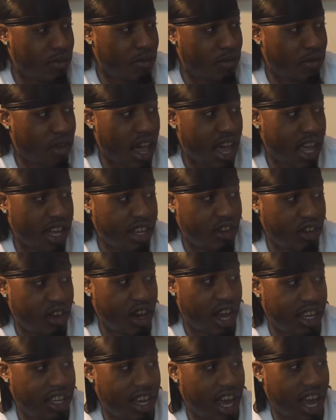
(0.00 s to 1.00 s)
Living
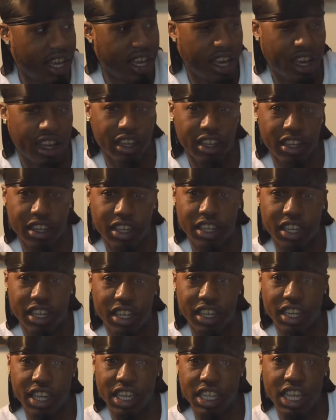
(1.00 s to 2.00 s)
fast, trying to die young.
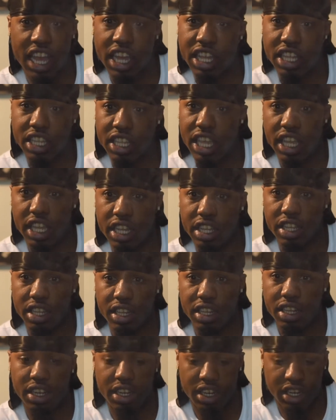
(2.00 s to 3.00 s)
Because I didn't think,
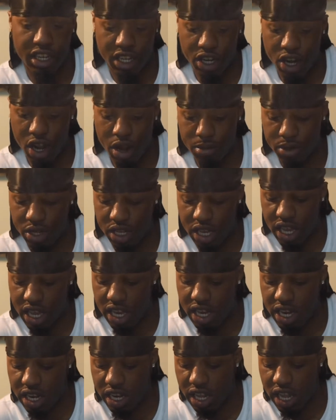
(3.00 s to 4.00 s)
you know what I'm
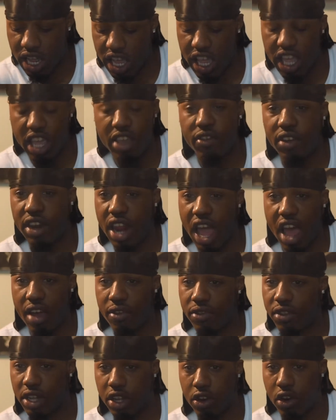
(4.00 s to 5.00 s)
saying? Even
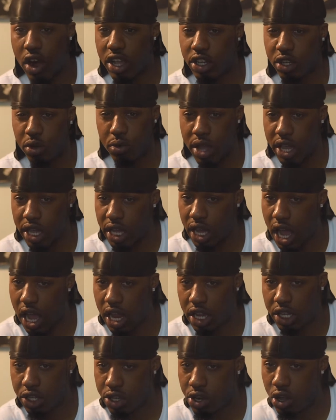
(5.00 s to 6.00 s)
after graduating
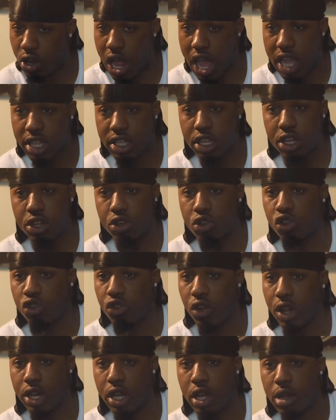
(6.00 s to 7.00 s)
college, I tell you
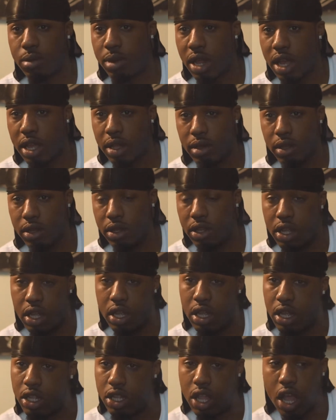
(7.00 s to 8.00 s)
straight up, like,
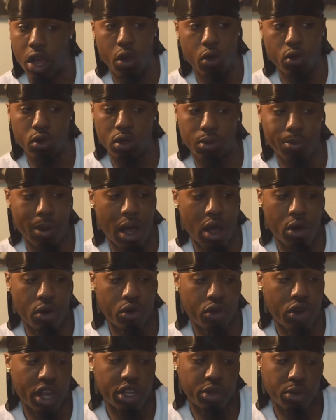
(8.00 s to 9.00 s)
my
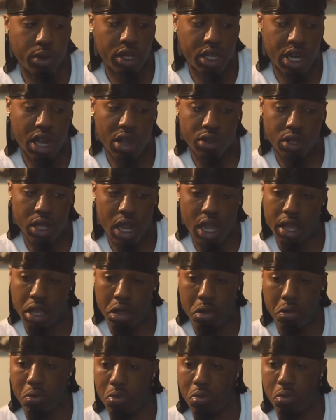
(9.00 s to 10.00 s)
whole graduation, I was
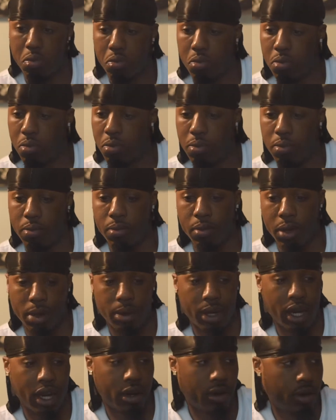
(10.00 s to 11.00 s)
like,
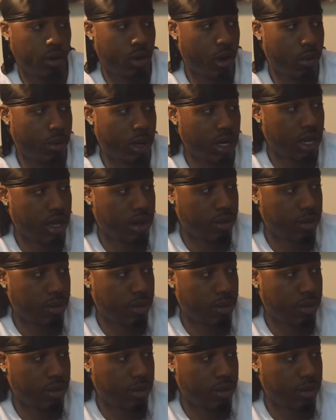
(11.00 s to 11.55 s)
maybe they don't call my